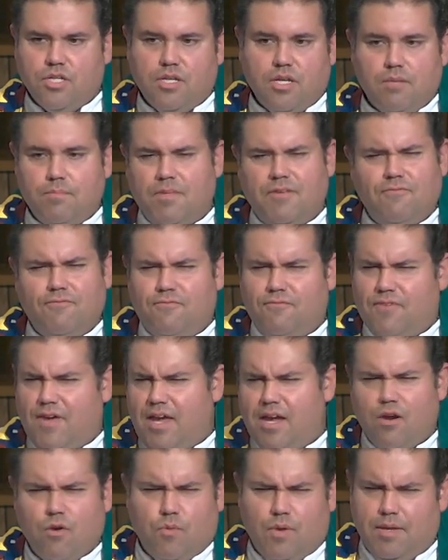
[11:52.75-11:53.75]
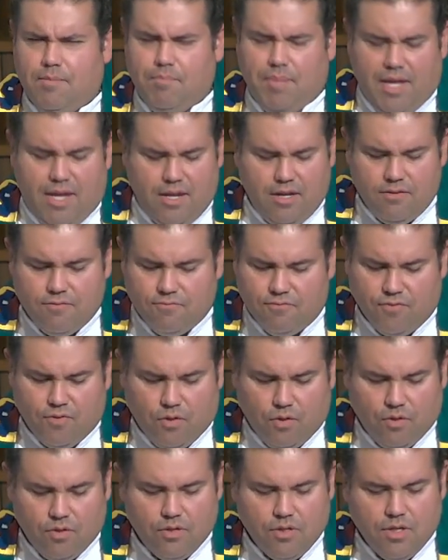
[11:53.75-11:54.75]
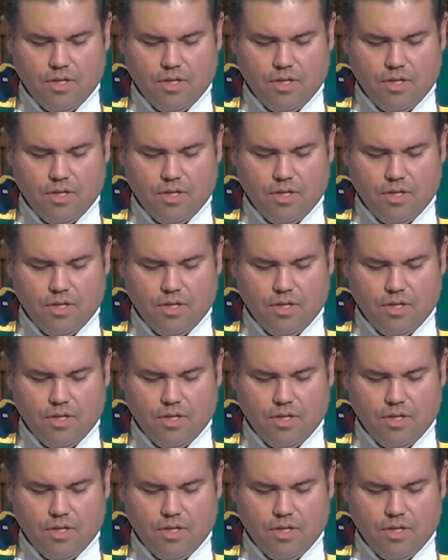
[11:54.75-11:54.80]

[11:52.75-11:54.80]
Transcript: can be very painful